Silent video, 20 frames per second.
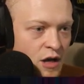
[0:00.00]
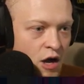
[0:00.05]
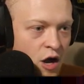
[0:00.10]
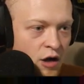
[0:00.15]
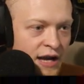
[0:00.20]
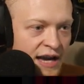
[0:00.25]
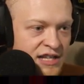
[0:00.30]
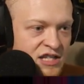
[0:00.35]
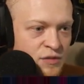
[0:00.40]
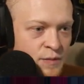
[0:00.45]

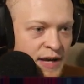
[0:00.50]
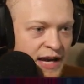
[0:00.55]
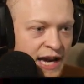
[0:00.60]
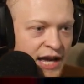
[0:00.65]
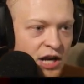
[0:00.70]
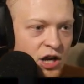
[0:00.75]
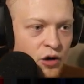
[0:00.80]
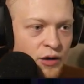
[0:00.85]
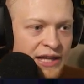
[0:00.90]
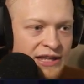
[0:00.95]
Okay, so we
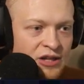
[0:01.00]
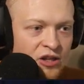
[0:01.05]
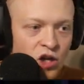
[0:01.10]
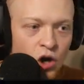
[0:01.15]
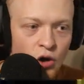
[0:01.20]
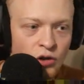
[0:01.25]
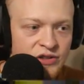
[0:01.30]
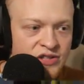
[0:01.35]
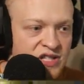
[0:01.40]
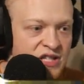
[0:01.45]
gotta go get the
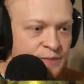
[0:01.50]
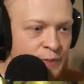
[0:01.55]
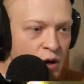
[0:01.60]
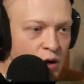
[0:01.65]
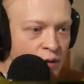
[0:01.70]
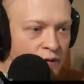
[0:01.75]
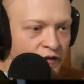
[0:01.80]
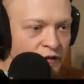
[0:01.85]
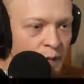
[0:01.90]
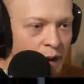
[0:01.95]
golden
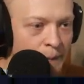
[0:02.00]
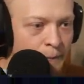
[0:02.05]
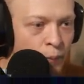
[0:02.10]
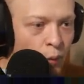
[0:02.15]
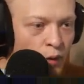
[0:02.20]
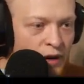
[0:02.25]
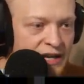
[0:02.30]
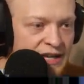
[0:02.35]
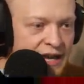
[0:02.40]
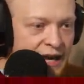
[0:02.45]
spoon for my
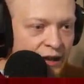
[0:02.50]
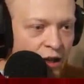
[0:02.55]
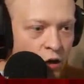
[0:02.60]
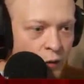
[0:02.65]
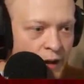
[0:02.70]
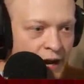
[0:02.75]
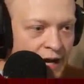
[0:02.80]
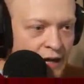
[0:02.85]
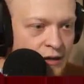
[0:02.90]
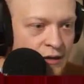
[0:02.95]
boy
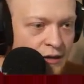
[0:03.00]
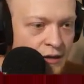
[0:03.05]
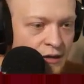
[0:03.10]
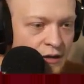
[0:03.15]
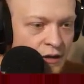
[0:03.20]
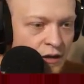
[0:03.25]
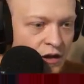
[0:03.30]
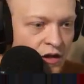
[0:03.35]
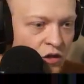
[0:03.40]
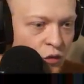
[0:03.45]
Yellowhead.
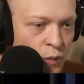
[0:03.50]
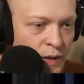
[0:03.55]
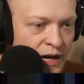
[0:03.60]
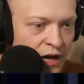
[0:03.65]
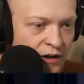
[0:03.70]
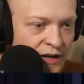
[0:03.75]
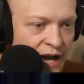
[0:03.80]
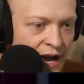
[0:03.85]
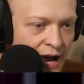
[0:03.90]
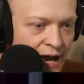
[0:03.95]
The
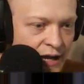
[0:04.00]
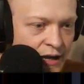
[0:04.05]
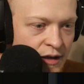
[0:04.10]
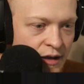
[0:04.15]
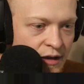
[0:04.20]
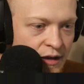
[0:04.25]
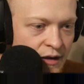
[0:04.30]
weird guy.